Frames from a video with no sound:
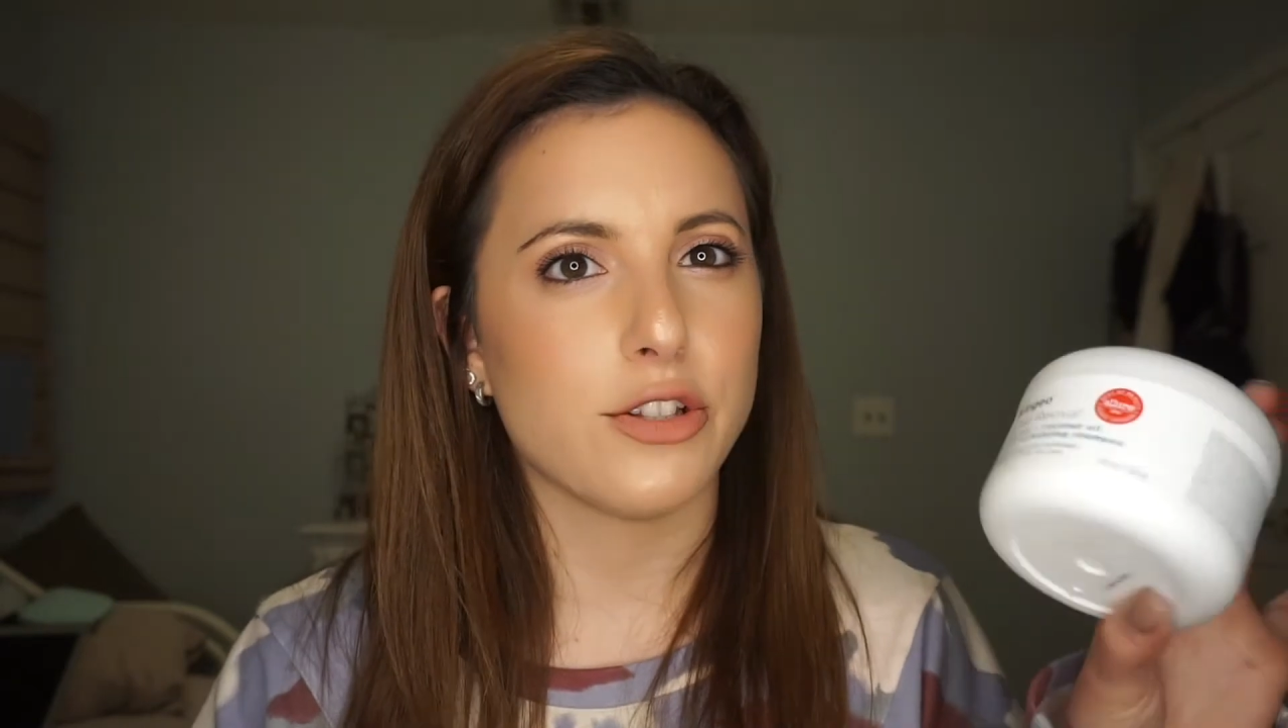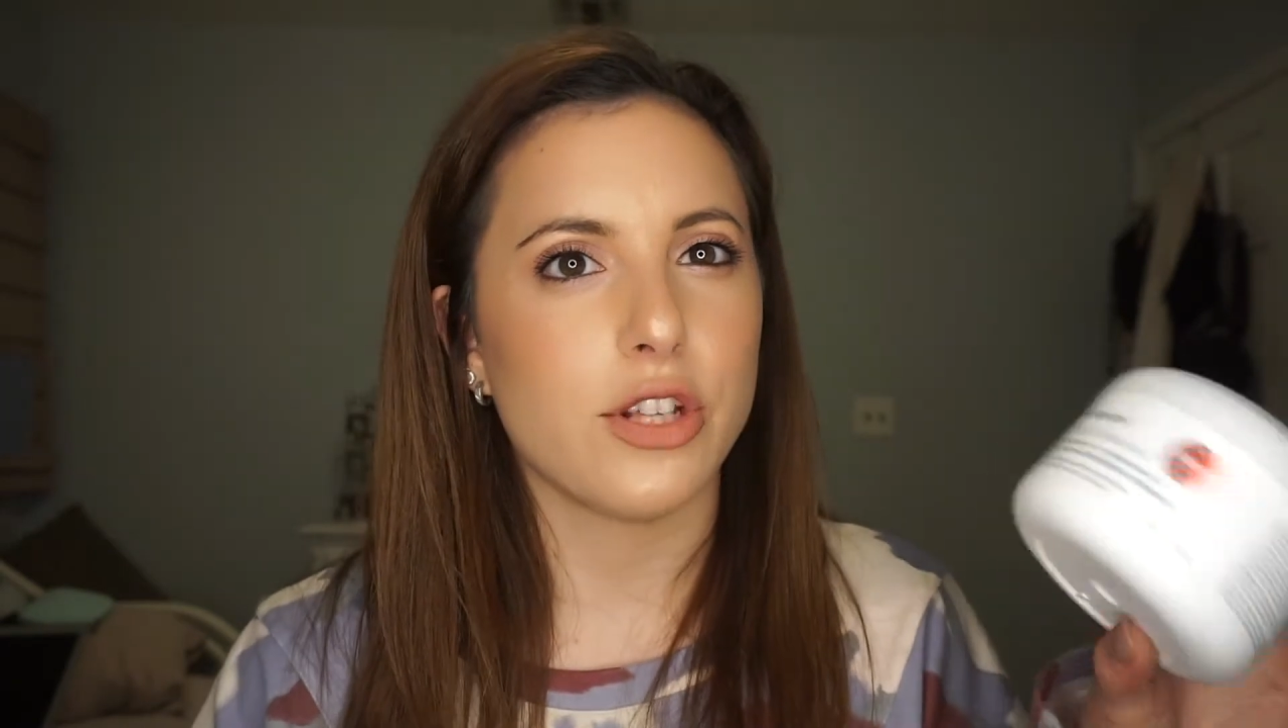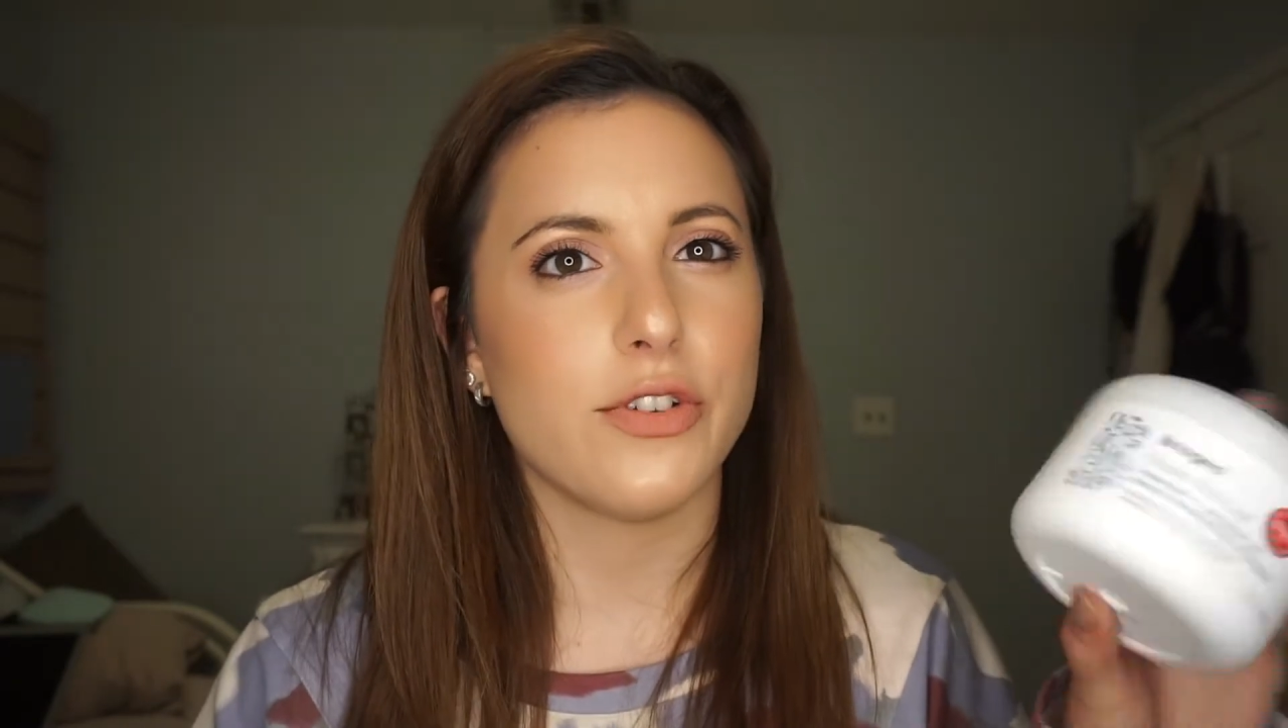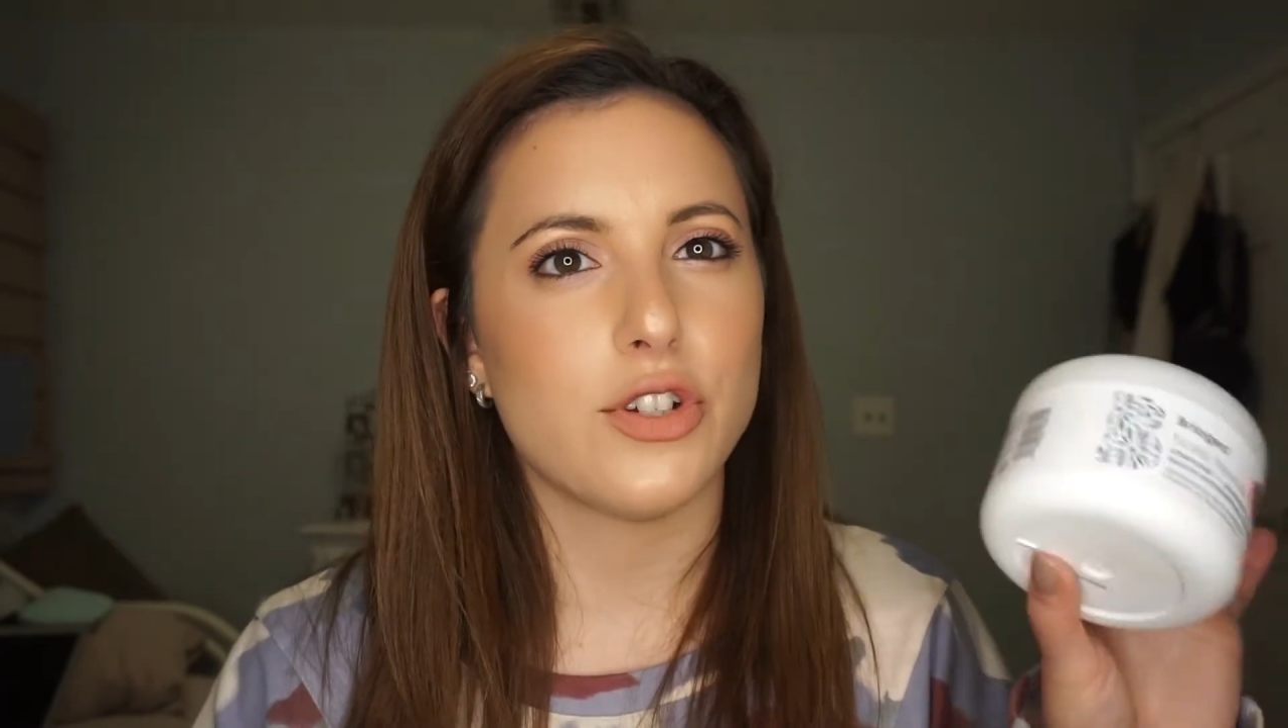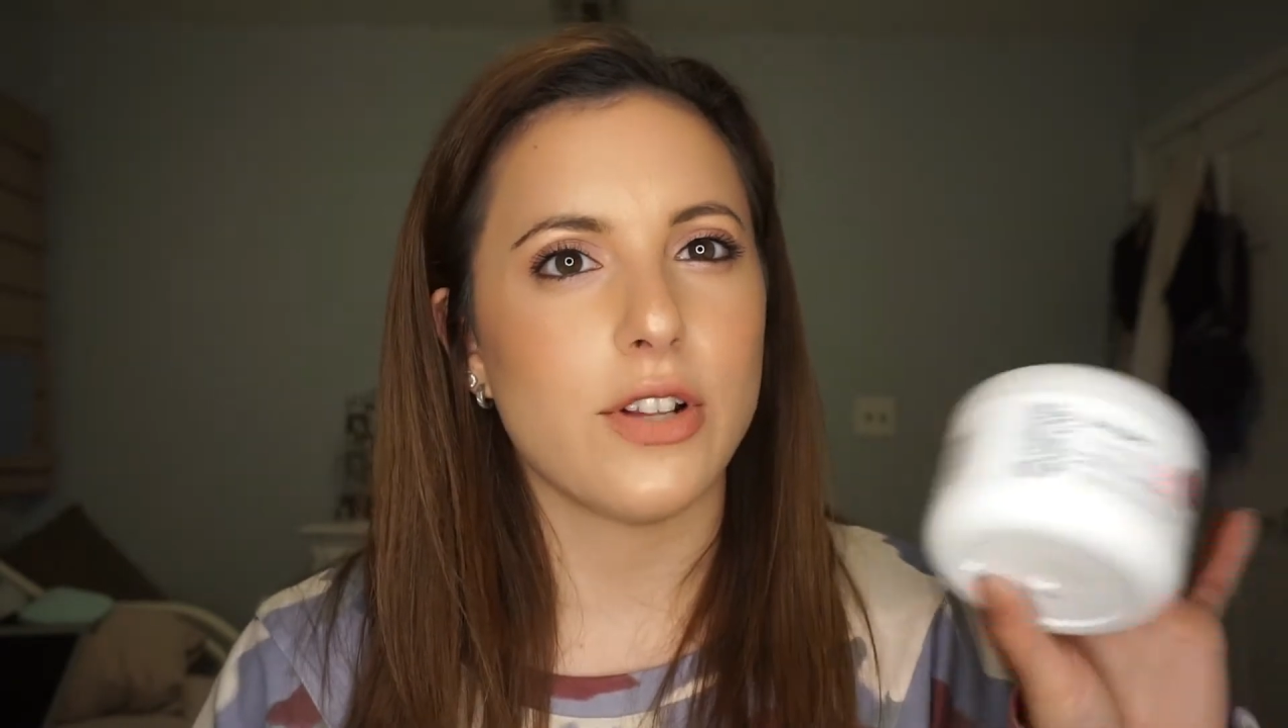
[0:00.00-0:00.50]
so
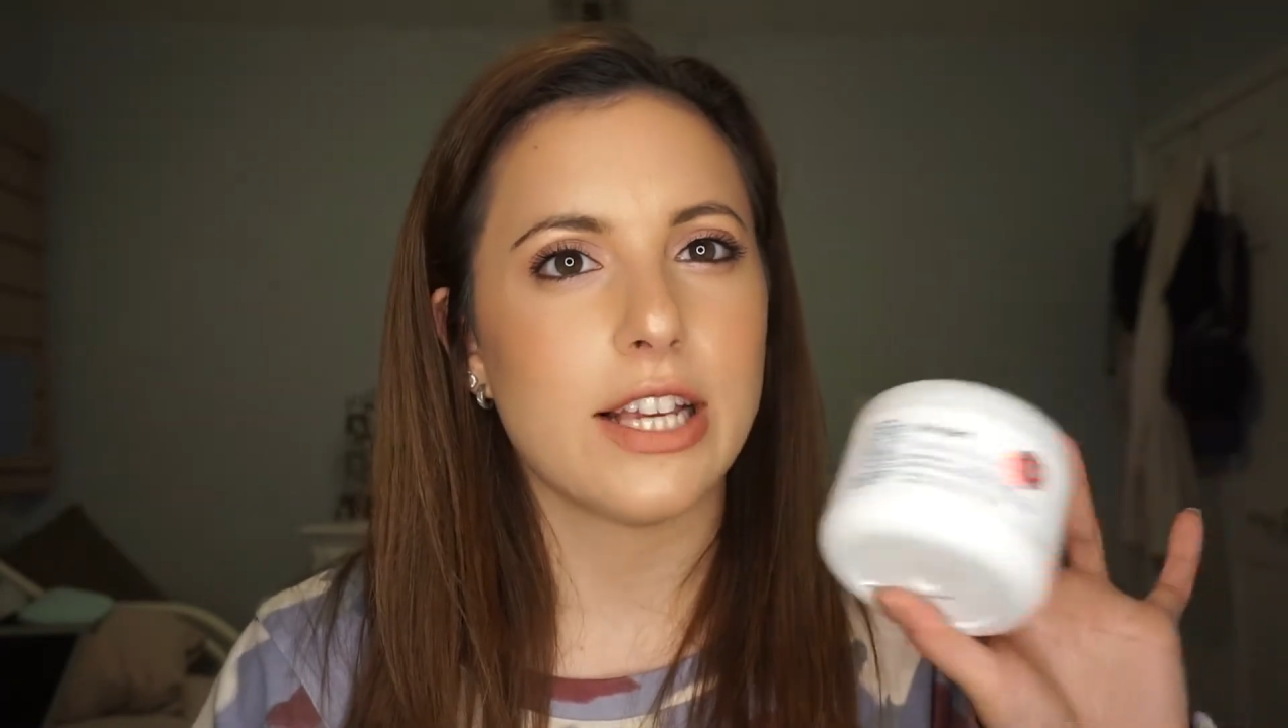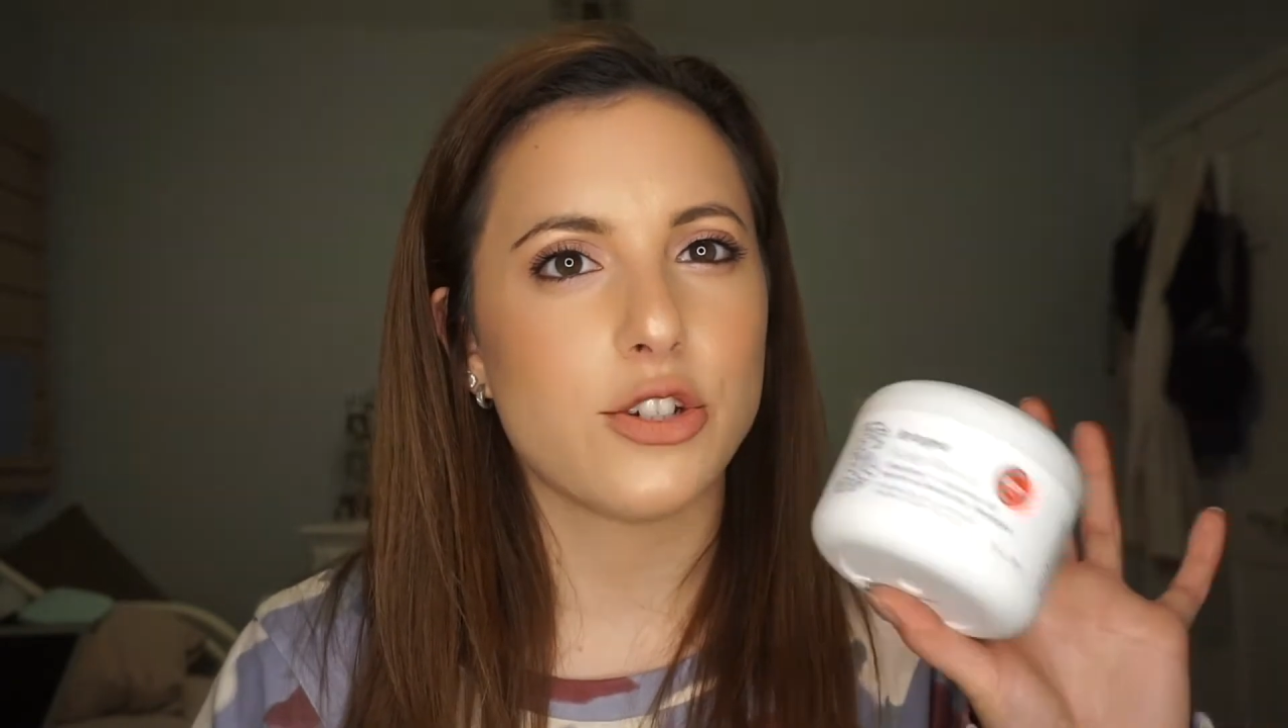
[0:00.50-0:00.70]
if you don't like